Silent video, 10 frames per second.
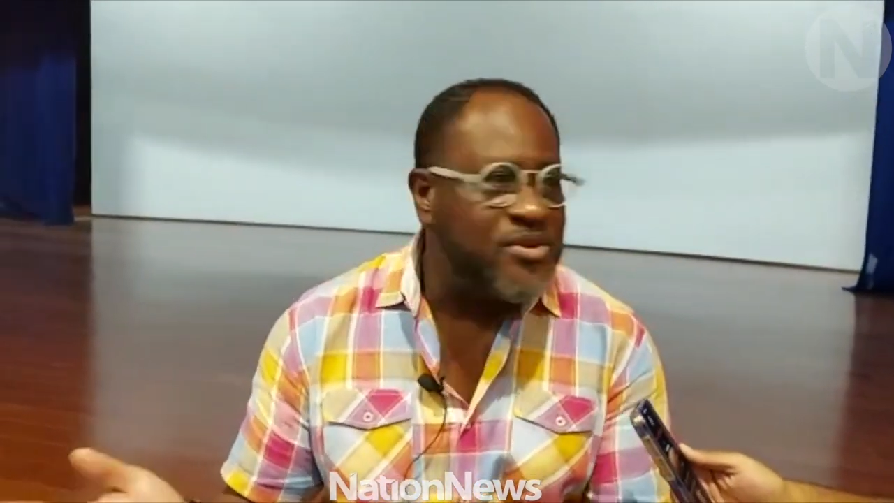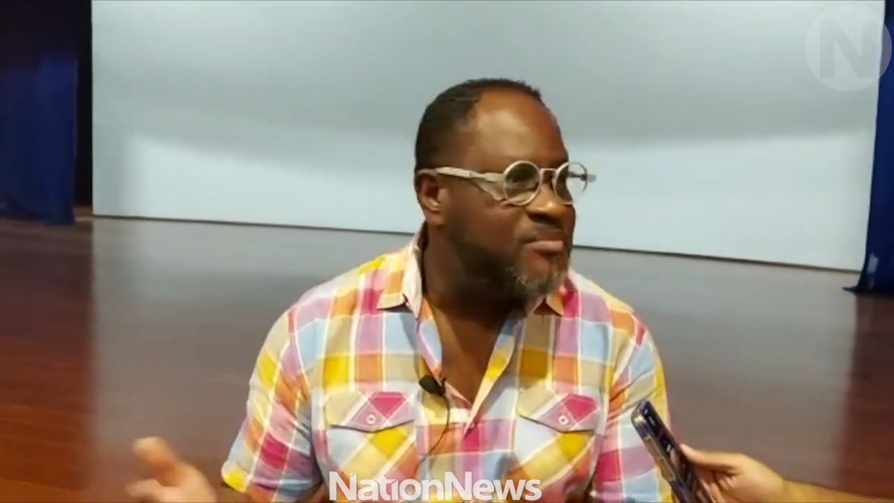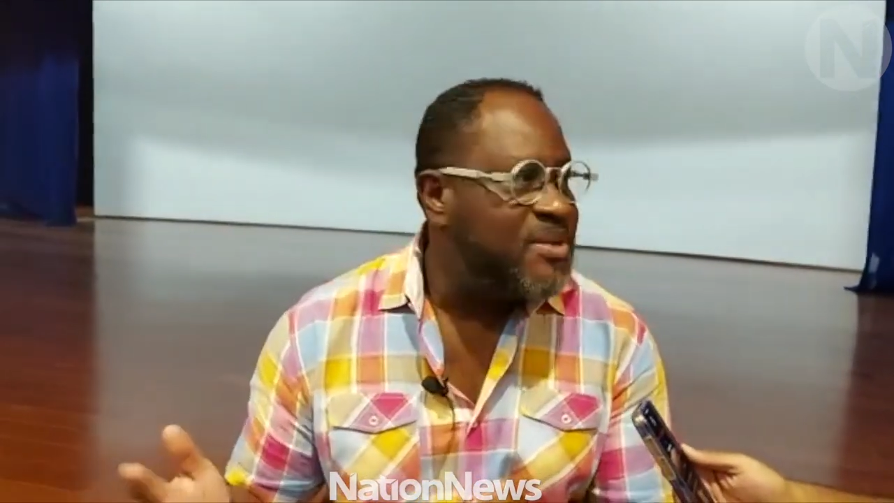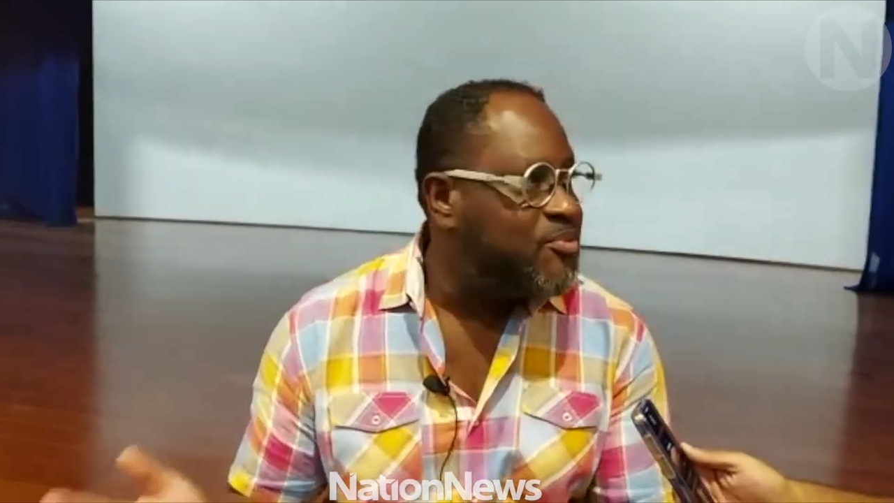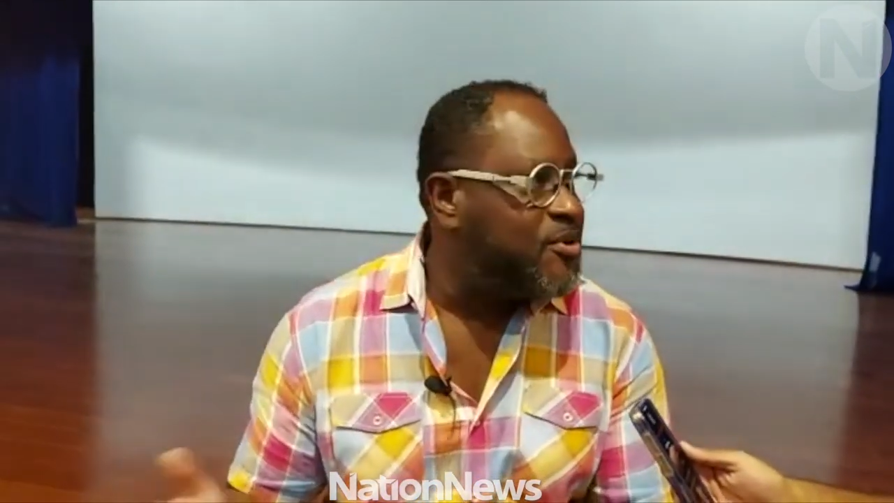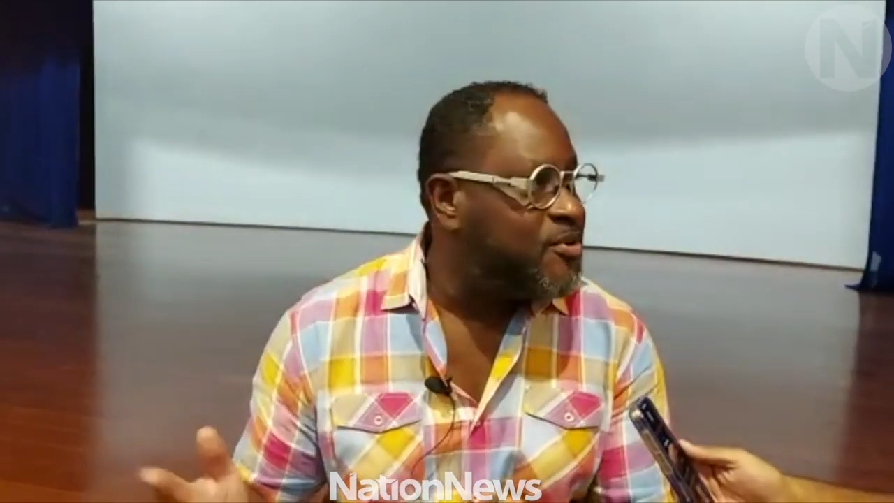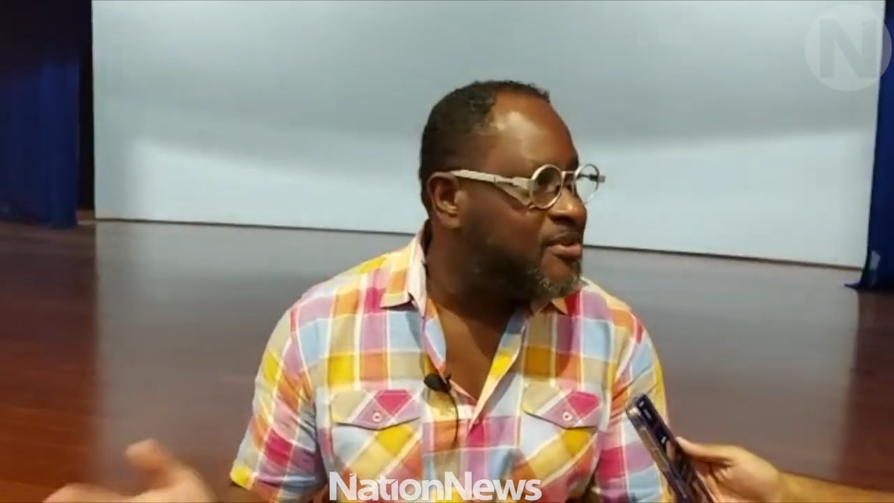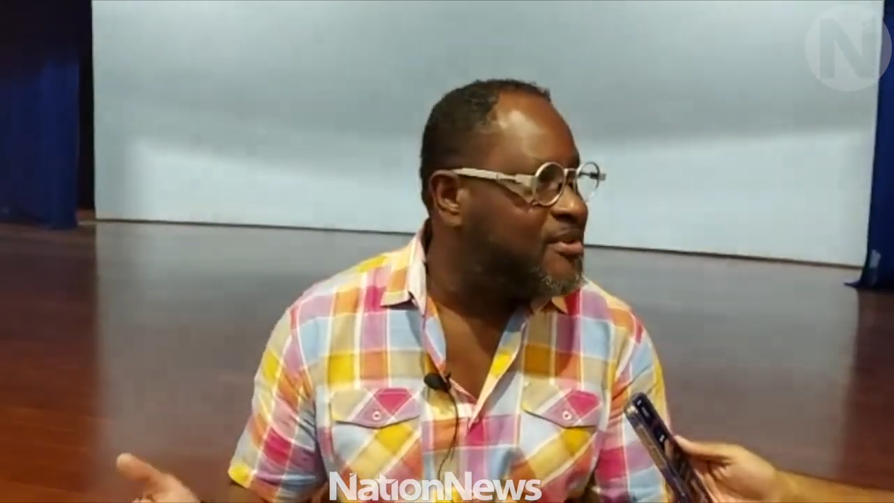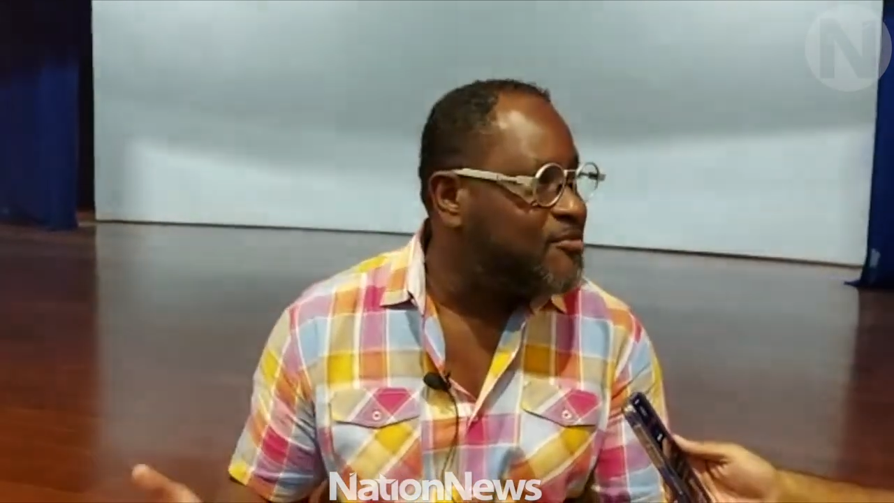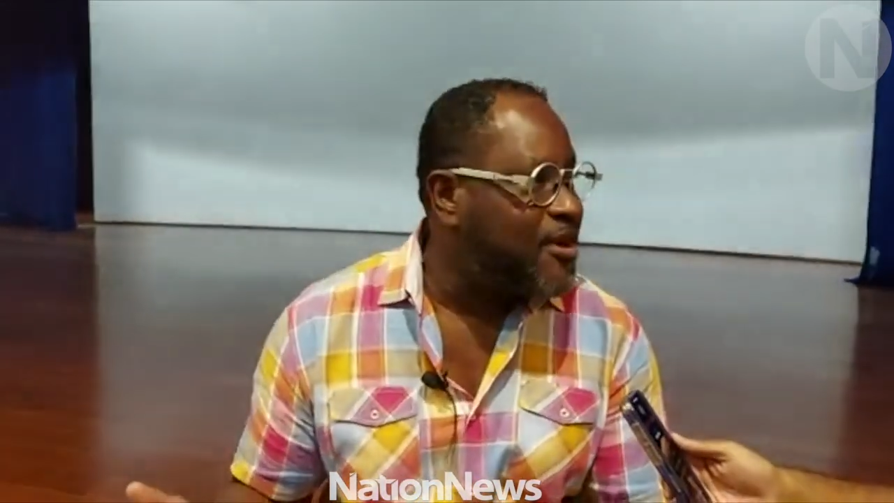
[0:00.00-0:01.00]
than me
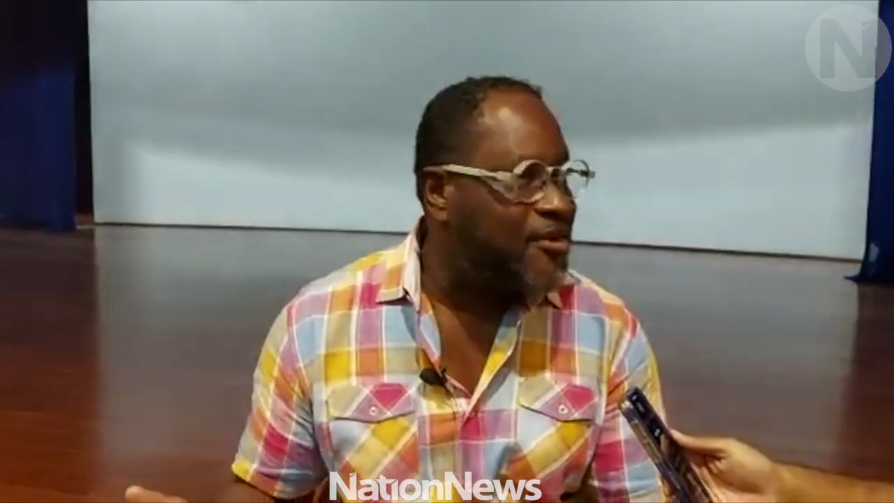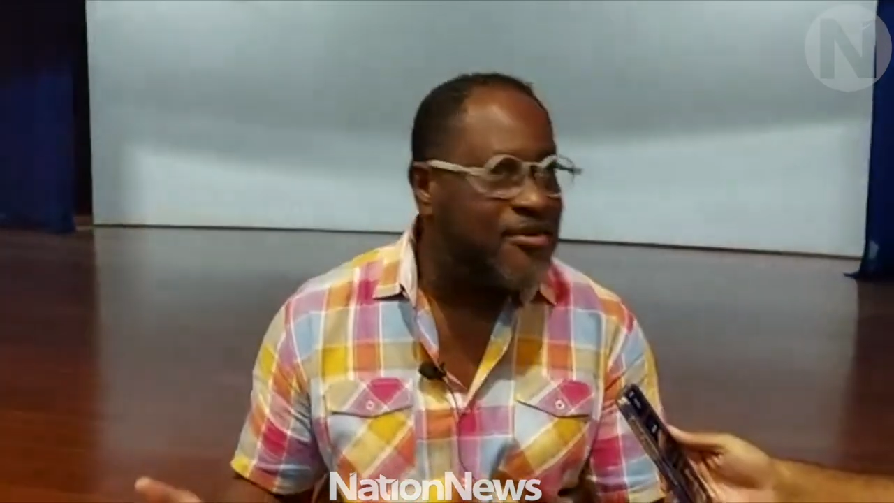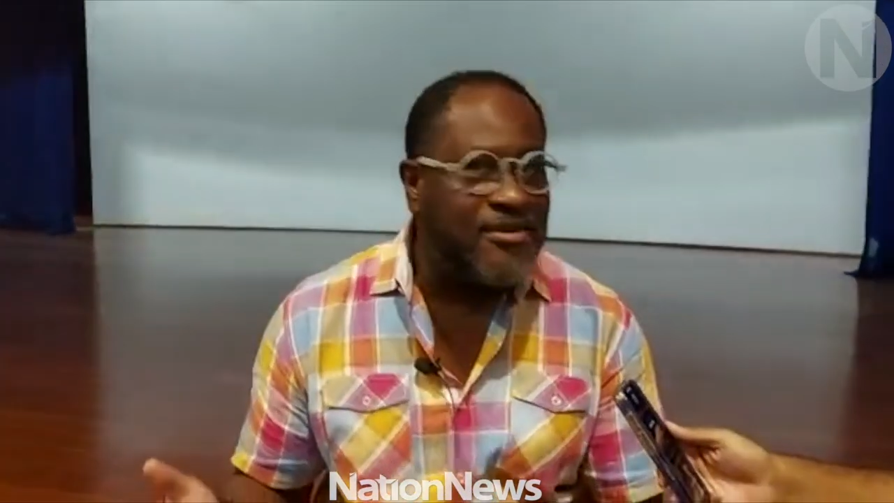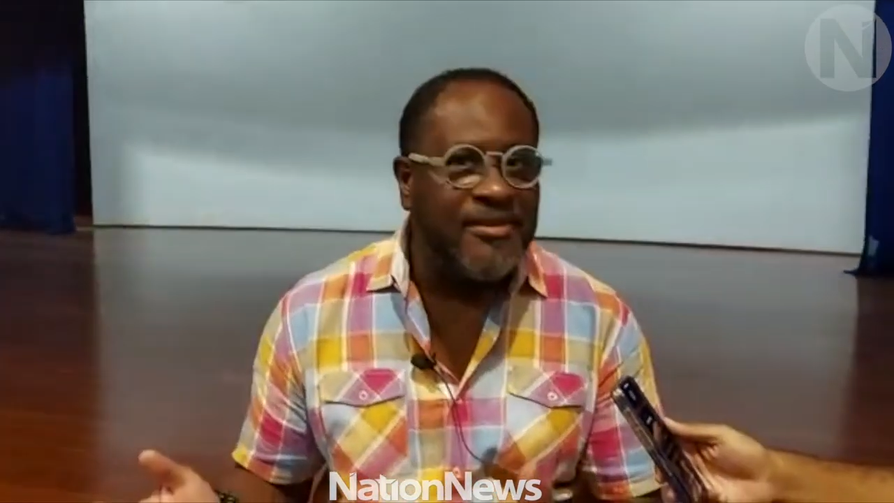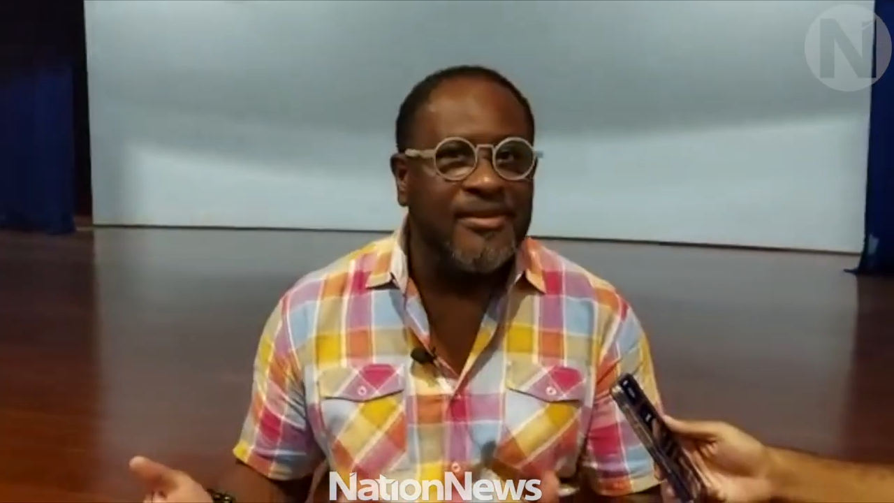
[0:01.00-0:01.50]
producing this record.